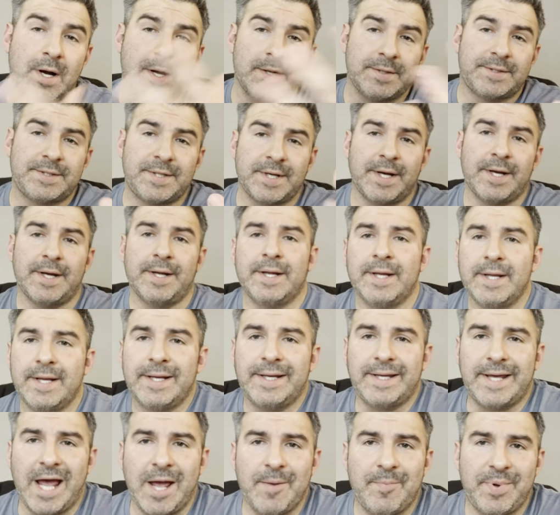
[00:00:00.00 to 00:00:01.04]
on to
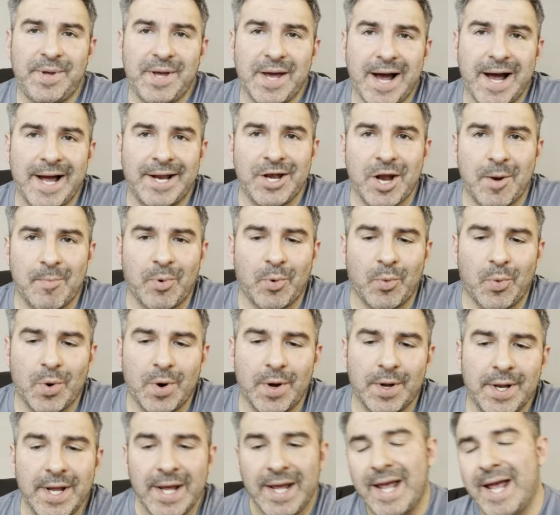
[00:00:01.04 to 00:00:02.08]
KPI number
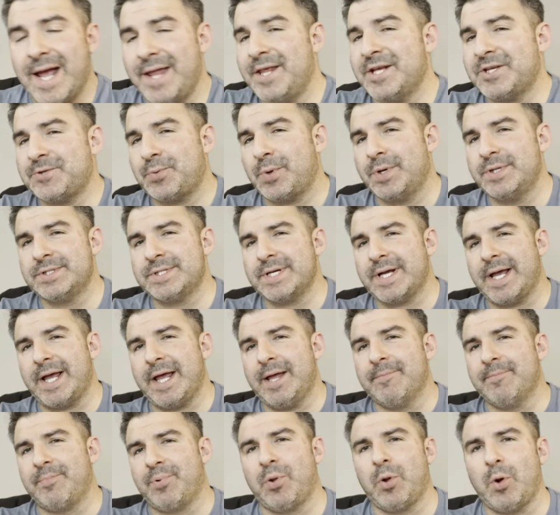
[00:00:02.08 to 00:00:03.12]
one, and this one's
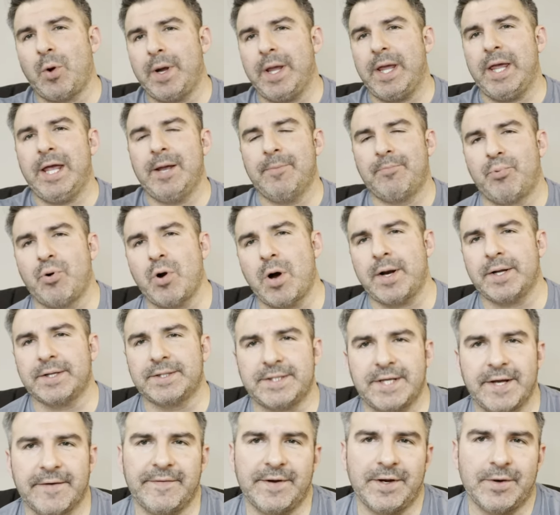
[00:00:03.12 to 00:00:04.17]
employee
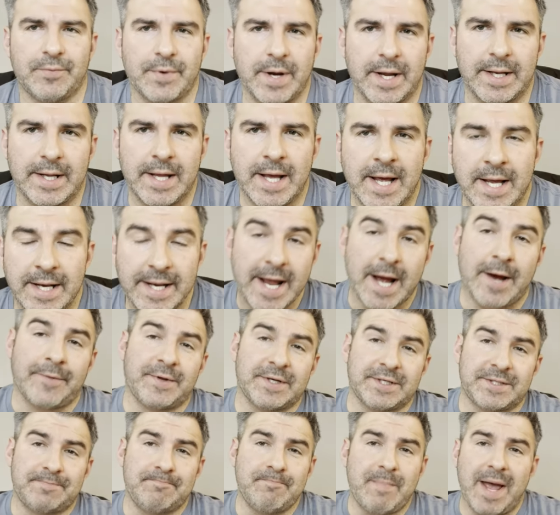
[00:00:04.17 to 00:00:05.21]
productivity rate. Now,
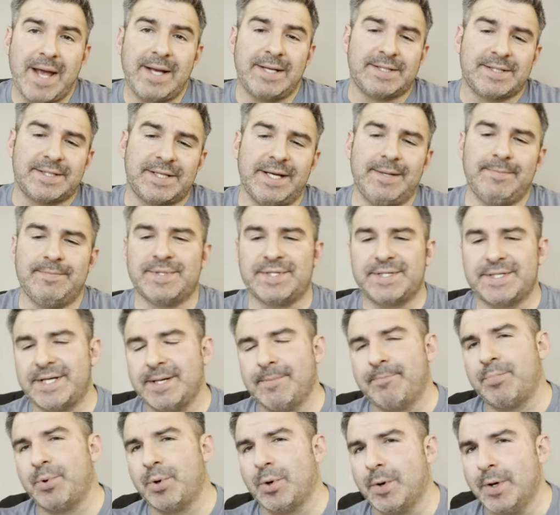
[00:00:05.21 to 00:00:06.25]
this may seem
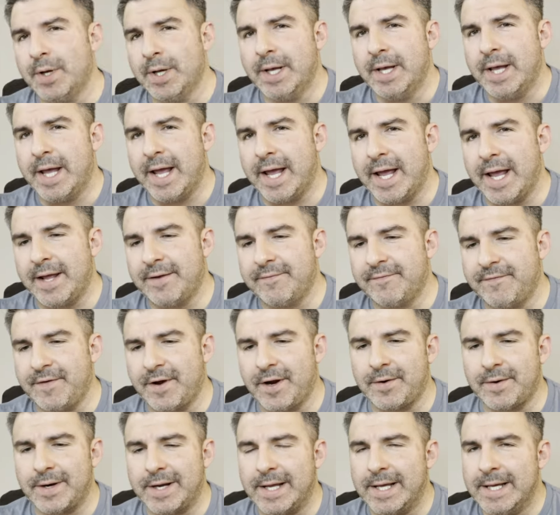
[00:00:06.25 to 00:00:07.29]
simple and
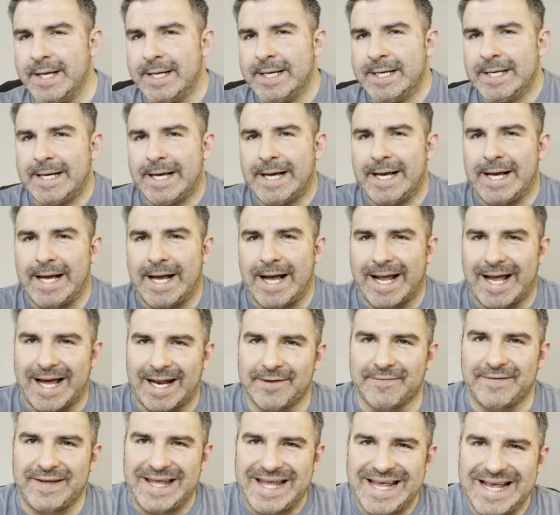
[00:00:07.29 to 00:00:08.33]
very uh,
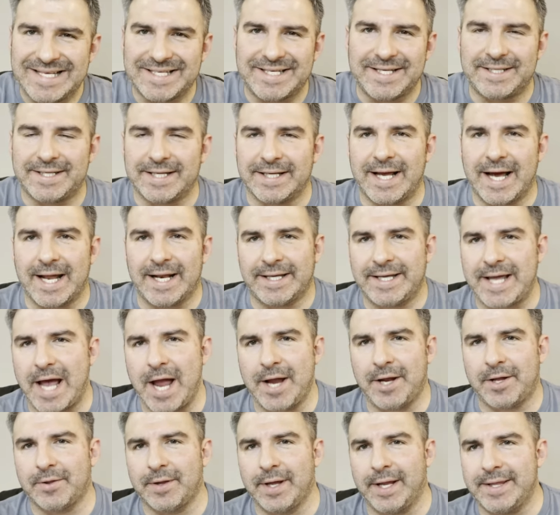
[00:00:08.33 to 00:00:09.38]
kind of easy to kind of
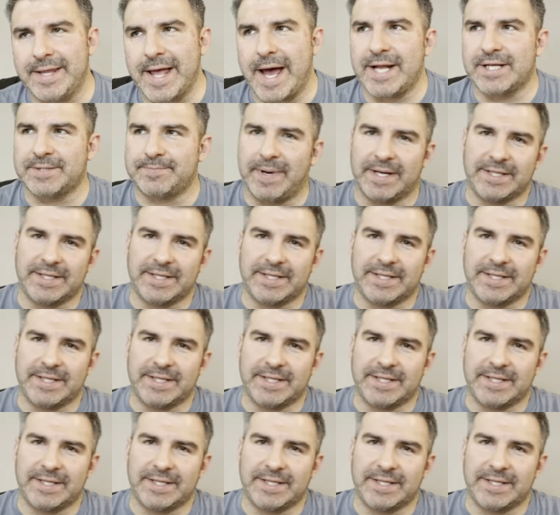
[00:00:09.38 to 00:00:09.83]
calculate, and that is